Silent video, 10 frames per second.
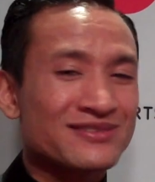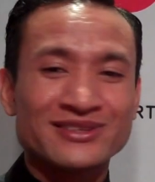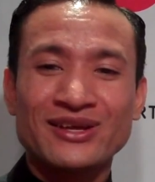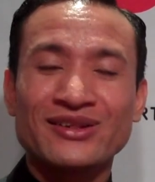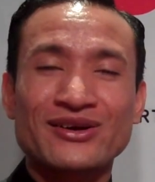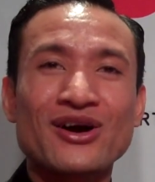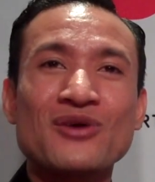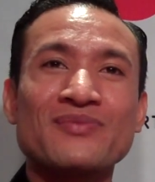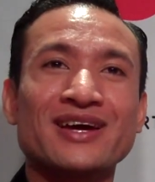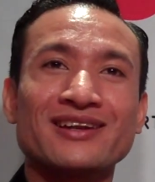even though they're
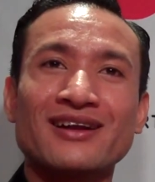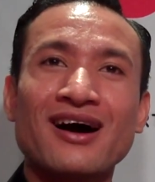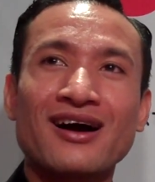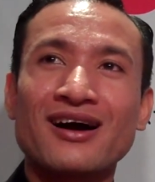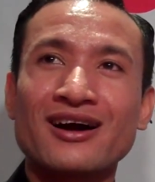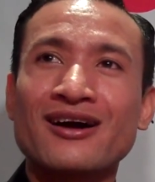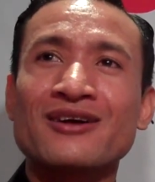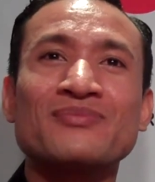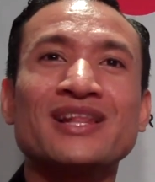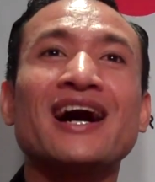open,
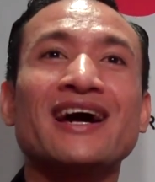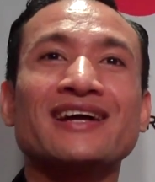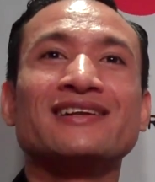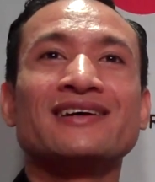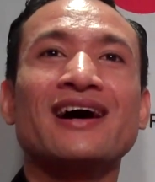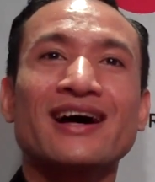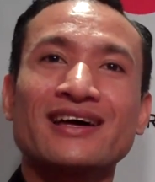are blind.